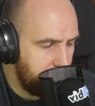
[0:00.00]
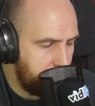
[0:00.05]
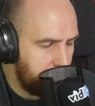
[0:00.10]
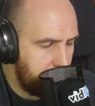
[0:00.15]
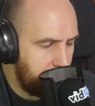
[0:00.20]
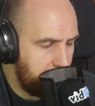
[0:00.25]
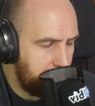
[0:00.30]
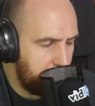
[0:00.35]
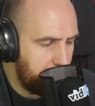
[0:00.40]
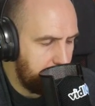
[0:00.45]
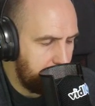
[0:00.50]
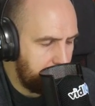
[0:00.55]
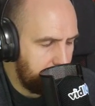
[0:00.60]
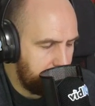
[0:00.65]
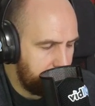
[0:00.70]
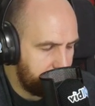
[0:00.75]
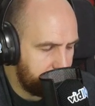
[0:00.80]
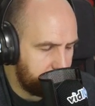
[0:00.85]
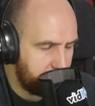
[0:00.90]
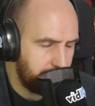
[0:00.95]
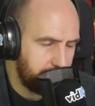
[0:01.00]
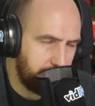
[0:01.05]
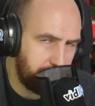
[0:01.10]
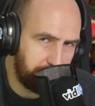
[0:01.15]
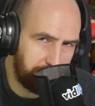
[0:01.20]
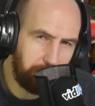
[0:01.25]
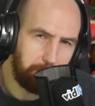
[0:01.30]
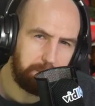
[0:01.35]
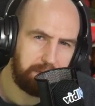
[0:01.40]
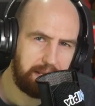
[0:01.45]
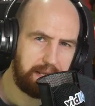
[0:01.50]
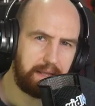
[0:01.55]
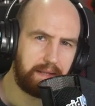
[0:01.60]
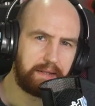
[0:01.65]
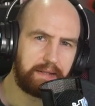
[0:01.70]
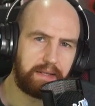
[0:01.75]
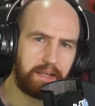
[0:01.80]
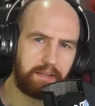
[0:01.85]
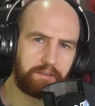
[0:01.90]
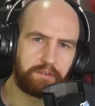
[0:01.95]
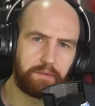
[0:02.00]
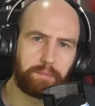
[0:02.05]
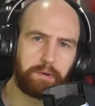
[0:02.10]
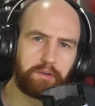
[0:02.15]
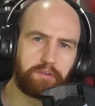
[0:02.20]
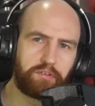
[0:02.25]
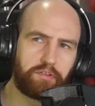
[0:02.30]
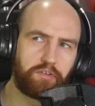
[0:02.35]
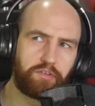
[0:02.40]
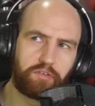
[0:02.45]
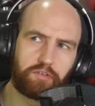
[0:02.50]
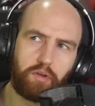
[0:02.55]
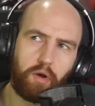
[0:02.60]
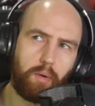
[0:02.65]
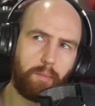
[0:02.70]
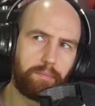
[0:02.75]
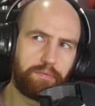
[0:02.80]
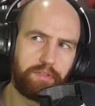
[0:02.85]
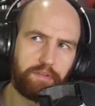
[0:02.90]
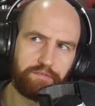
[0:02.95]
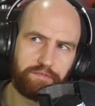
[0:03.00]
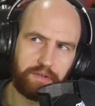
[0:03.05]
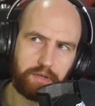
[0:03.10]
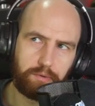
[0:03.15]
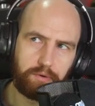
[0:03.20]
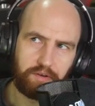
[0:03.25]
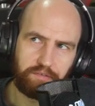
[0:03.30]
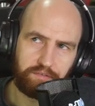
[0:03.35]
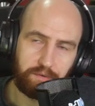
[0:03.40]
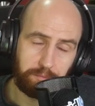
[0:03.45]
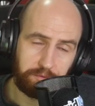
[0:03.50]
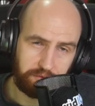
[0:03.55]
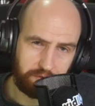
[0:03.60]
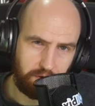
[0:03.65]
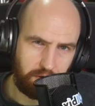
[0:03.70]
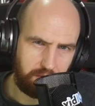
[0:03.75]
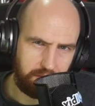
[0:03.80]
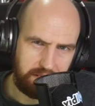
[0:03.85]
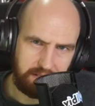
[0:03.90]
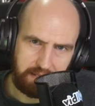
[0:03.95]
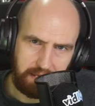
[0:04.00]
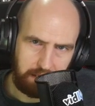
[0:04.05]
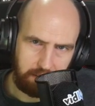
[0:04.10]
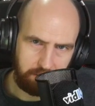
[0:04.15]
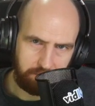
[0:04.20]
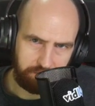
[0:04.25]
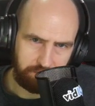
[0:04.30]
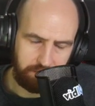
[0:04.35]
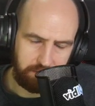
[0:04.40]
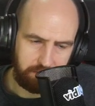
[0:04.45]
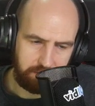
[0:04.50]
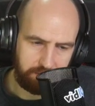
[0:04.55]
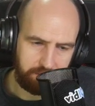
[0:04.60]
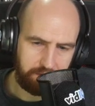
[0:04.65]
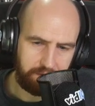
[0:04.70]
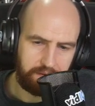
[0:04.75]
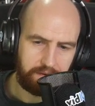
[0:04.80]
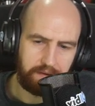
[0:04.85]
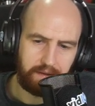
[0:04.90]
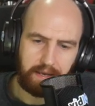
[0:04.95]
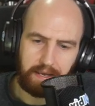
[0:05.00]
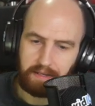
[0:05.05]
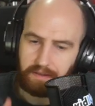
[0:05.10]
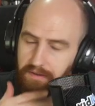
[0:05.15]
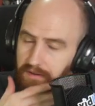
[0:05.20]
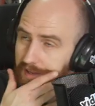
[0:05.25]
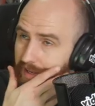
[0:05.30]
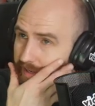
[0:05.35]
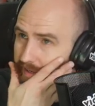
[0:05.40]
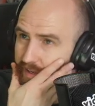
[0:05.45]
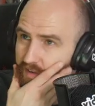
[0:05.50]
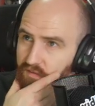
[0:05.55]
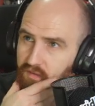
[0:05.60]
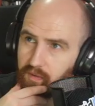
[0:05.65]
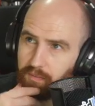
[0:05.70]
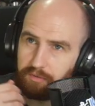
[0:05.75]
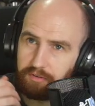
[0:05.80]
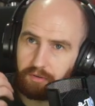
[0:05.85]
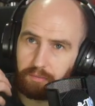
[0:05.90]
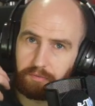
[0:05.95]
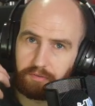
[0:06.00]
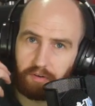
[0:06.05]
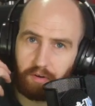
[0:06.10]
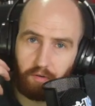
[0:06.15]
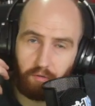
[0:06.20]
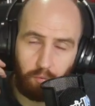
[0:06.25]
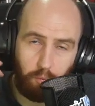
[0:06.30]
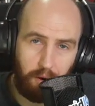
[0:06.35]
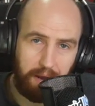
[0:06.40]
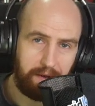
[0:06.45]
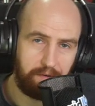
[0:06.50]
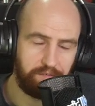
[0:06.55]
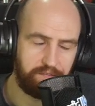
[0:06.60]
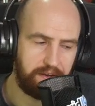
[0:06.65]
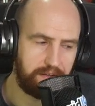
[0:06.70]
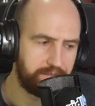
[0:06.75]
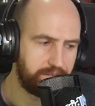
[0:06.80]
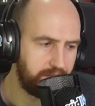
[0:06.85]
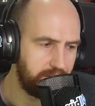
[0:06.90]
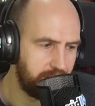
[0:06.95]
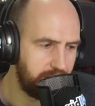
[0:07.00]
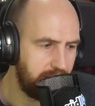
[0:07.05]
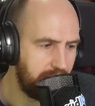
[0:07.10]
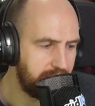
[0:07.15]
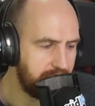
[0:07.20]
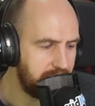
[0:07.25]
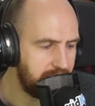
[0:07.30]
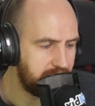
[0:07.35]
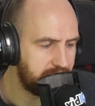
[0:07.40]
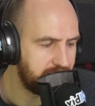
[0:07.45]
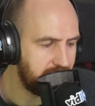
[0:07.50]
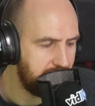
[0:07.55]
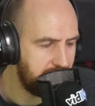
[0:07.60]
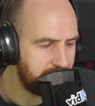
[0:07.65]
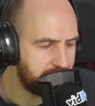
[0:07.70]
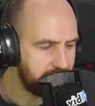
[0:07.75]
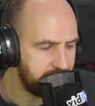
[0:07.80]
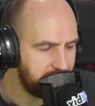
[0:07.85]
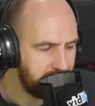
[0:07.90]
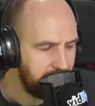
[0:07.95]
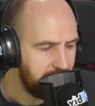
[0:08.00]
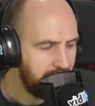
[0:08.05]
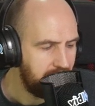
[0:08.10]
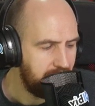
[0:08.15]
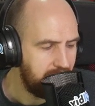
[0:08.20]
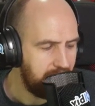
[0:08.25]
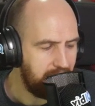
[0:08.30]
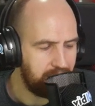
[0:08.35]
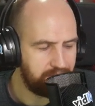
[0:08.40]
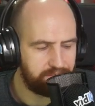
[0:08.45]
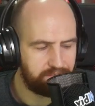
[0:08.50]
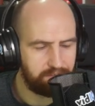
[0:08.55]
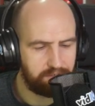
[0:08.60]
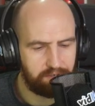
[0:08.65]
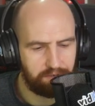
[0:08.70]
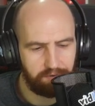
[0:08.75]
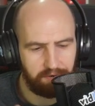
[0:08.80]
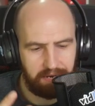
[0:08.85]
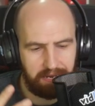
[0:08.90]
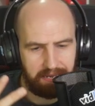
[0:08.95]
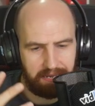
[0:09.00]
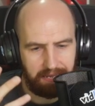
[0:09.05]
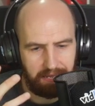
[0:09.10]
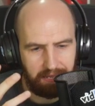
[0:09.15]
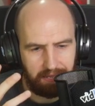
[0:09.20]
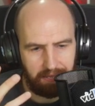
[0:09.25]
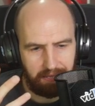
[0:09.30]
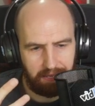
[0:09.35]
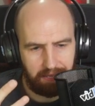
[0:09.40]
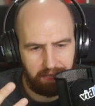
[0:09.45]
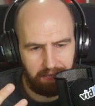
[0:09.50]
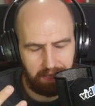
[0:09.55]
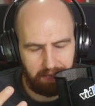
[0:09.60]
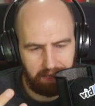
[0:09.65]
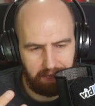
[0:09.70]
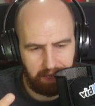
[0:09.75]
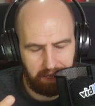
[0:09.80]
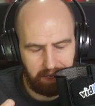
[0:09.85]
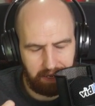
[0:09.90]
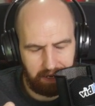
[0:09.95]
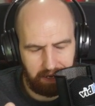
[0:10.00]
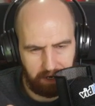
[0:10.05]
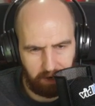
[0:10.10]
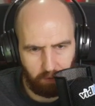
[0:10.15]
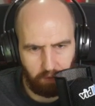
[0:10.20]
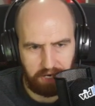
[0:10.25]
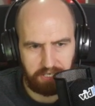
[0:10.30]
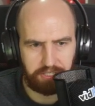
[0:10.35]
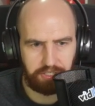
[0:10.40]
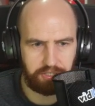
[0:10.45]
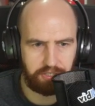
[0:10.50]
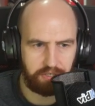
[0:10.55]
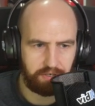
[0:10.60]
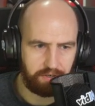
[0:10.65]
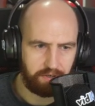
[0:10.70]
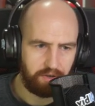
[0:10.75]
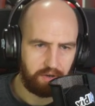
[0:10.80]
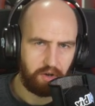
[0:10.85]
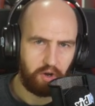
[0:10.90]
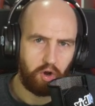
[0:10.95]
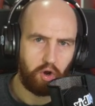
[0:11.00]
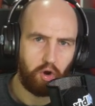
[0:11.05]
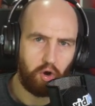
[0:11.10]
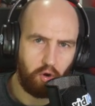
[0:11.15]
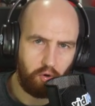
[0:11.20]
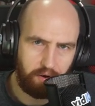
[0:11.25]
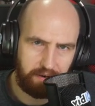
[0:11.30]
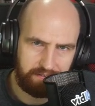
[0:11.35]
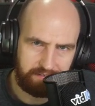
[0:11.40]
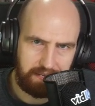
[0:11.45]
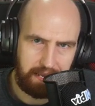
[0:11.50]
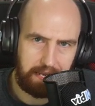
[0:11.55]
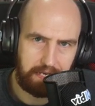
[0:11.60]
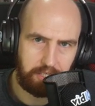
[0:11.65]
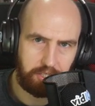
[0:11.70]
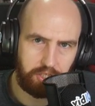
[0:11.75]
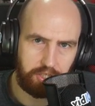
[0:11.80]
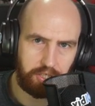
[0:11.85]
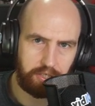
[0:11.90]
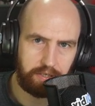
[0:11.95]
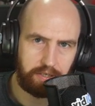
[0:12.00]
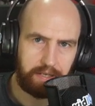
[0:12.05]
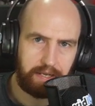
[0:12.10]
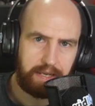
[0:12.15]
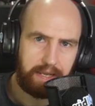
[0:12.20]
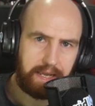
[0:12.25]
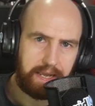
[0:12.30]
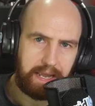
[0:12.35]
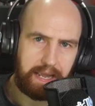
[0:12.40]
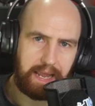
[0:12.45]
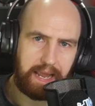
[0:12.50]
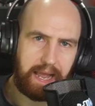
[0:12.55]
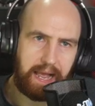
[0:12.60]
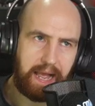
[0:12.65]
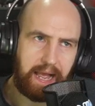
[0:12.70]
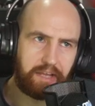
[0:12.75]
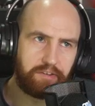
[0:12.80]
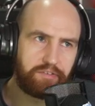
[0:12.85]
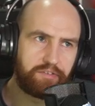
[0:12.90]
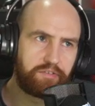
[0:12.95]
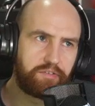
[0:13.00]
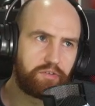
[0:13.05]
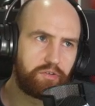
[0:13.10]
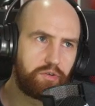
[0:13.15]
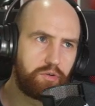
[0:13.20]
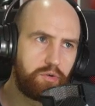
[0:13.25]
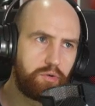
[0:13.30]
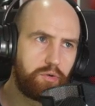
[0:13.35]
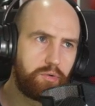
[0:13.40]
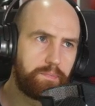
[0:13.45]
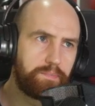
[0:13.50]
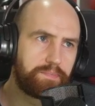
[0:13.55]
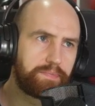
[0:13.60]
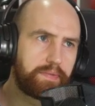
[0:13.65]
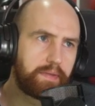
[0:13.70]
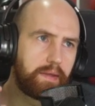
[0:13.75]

is the thumbnail is supposed to stop the viewer from scrolling down a feed and, and give them some sort of wow factor, and then the title has to create a, a question or a tension. It has to